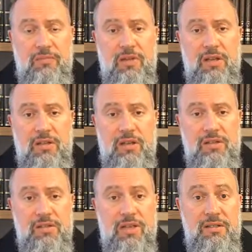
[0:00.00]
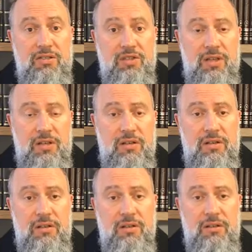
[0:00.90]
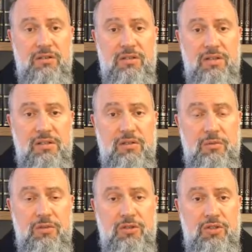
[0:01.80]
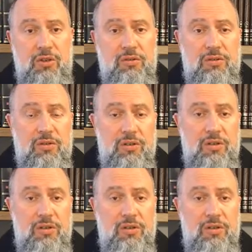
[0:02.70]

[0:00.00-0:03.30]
that is, as a J in English, as in the word jolt.